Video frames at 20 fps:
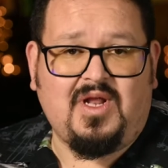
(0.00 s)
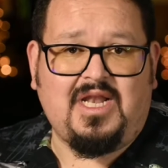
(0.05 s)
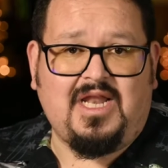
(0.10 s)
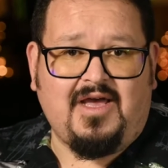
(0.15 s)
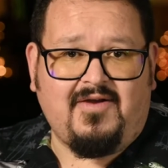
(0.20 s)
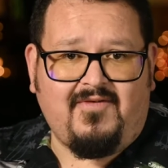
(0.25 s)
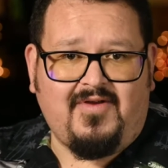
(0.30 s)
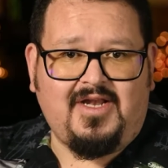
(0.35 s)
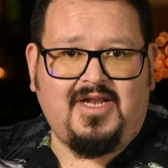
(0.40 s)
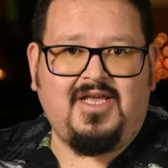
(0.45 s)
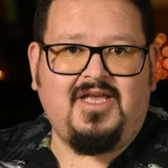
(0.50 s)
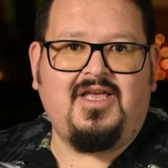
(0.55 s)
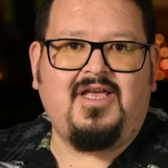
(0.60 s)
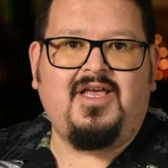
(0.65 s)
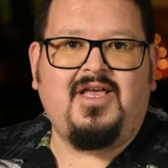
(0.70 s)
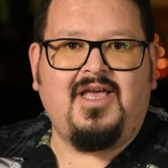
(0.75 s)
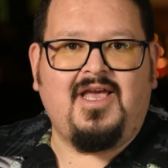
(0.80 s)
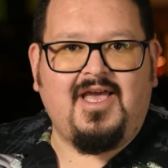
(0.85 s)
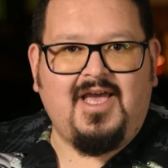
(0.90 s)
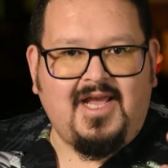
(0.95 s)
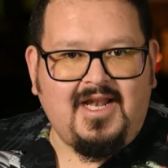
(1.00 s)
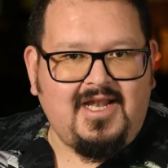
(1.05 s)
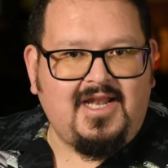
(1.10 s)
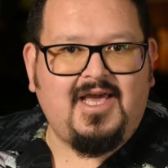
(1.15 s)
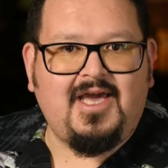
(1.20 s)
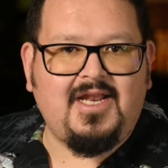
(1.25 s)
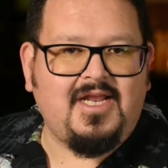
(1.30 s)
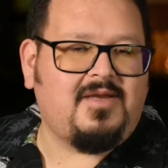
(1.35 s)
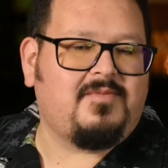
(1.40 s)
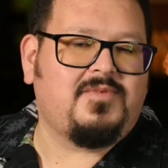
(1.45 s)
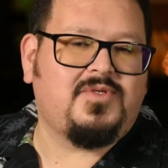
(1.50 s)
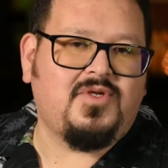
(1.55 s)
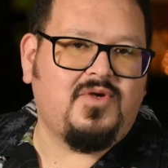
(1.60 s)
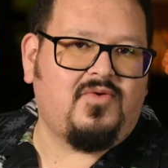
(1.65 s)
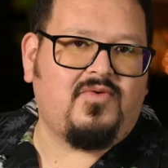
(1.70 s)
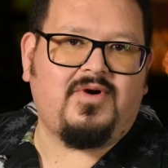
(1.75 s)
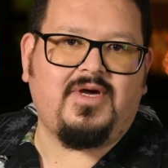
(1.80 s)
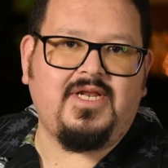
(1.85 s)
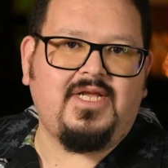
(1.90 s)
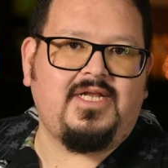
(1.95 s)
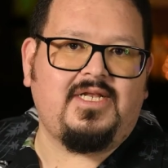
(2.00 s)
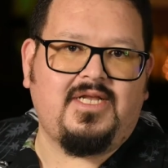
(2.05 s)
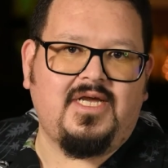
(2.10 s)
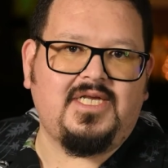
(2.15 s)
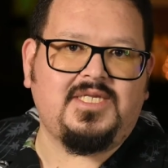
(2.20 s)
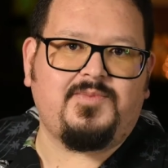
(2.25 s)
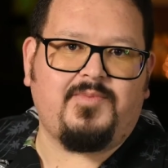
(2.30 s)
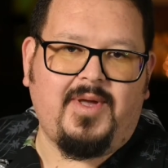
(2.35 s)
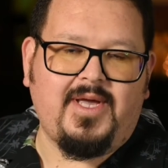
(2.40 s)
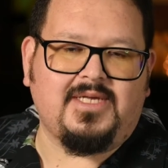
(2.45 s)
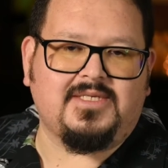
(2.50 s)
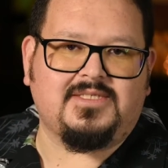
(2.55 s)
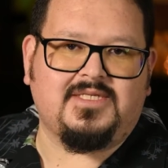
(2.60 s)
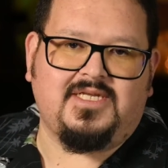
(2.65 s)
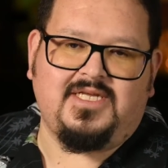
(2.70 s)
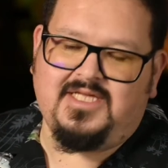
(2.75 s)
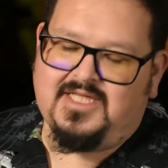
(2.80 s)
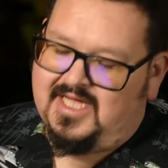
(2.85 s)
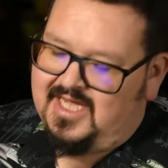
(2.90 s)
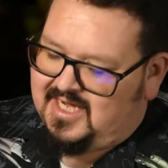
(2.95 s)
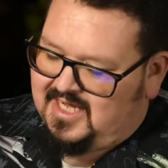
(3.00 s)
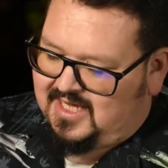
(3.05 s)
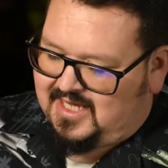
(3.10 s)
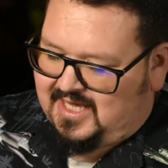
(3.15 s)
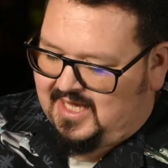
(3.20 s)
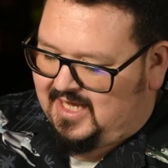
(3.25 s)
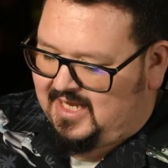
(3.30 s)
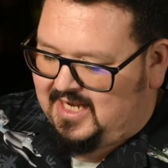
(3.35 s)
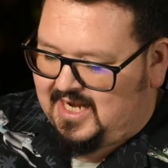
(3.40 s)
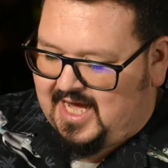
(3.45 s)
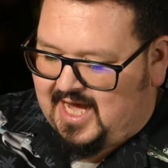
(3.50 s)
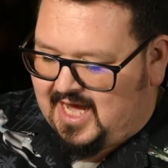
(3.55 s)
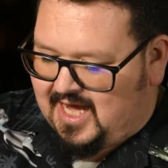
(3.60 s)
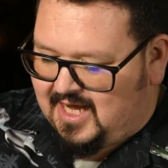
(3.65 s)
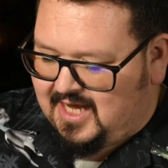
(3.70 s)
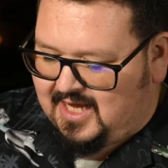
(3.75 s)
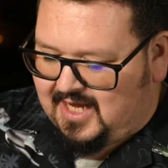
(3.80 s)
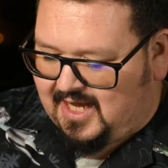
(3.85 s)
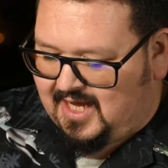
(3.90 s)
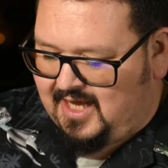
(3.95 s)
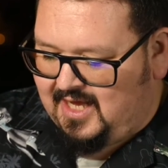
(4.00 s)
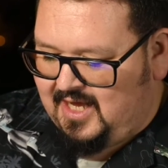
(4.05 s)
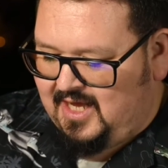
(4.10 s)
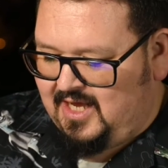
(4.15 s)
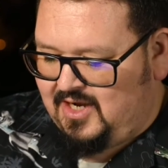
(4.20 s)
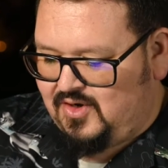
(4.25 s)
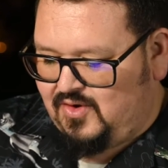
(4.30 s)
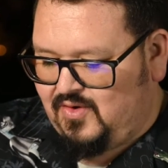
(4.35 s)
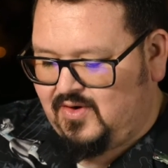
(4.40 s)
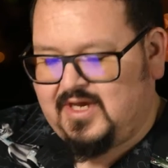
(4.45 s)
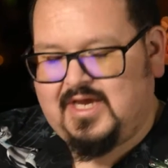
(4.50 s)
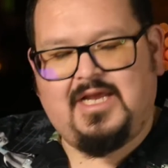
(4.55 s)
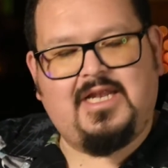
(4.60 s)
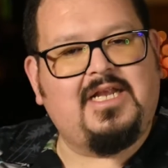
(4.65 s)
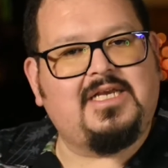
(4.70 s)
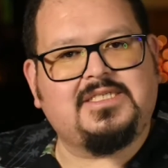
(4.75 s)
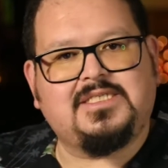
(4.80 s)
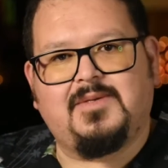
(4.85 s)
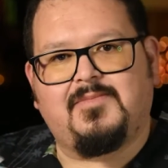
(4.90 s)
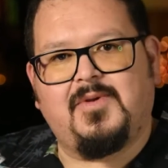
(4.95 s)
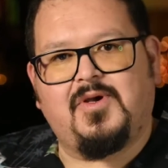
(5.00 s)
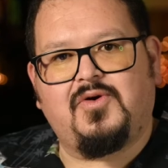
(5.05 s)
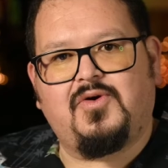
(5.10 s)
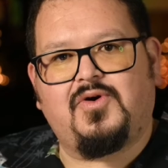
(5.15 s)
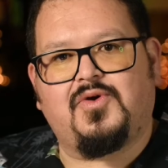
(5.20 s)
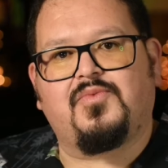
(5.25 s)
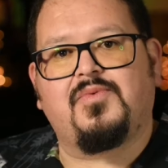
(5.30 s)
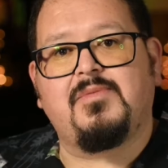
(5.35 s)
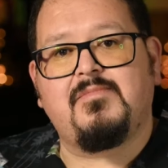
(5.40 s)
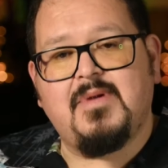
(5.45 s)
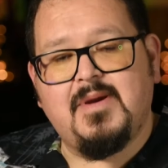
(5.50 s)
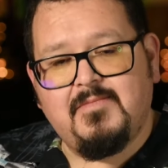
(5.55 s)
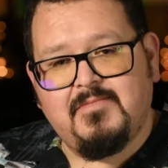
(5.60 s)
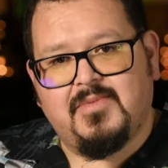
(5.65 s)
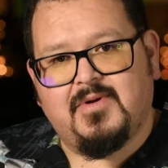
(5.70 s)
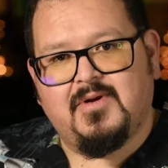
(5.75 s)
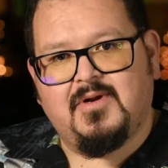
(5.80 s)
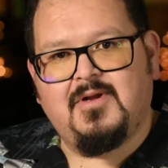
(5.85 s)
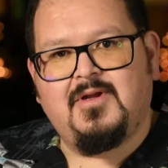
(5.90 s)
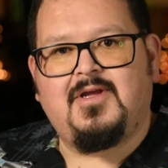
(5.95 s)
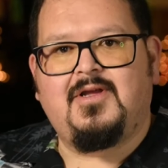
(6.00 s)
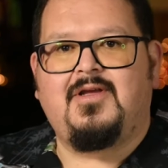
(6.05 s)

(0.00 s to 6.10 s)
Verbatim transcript: alábale, and let Him do what He does best. Y deja que Él haga lo que Él hace mejor. Remember,